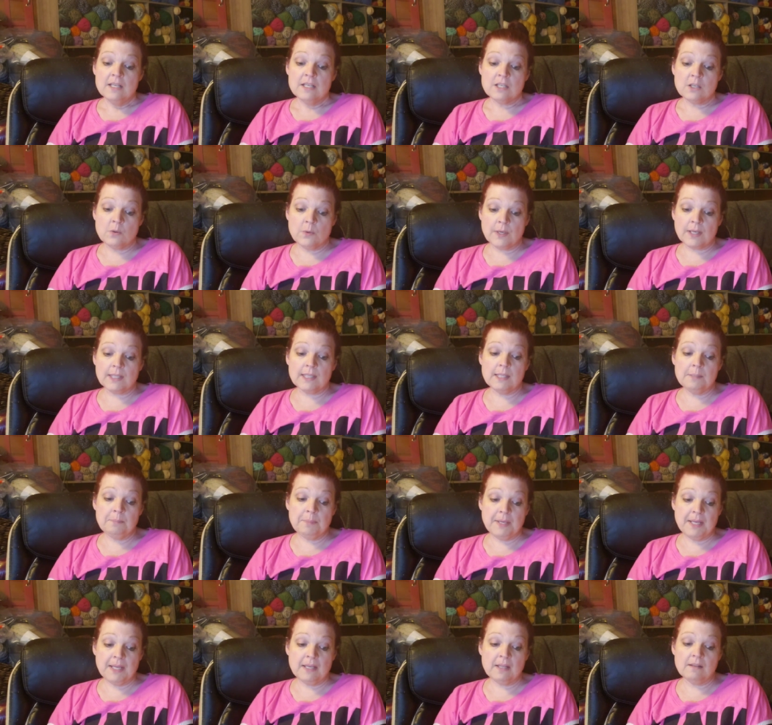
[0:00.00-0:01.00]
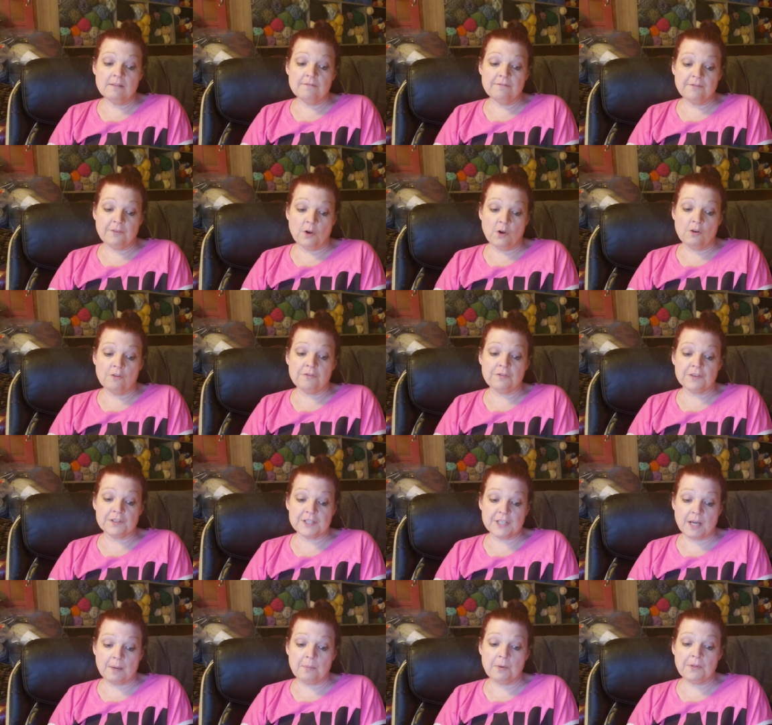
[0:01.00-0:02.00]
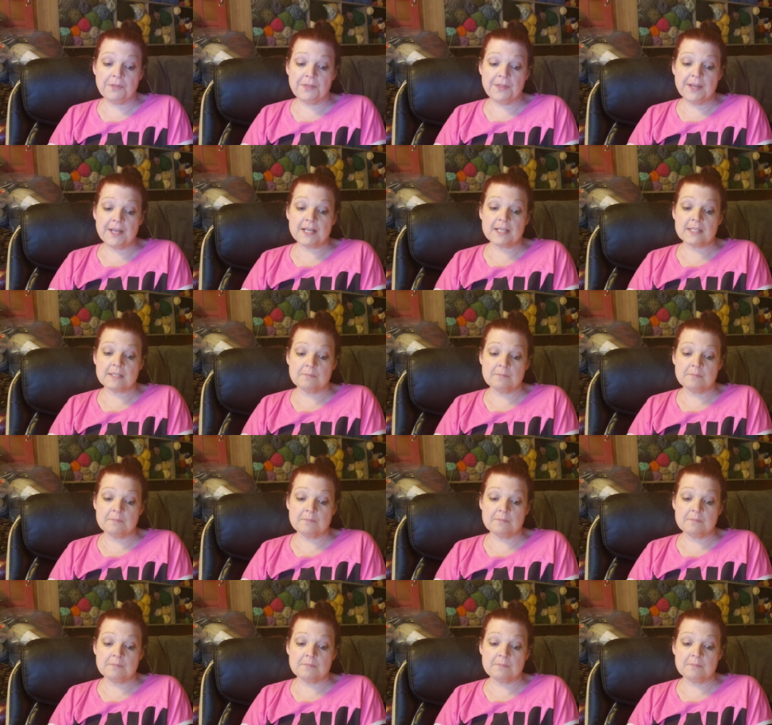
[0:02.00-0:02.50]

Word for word: to quickly peel and fold for double thick,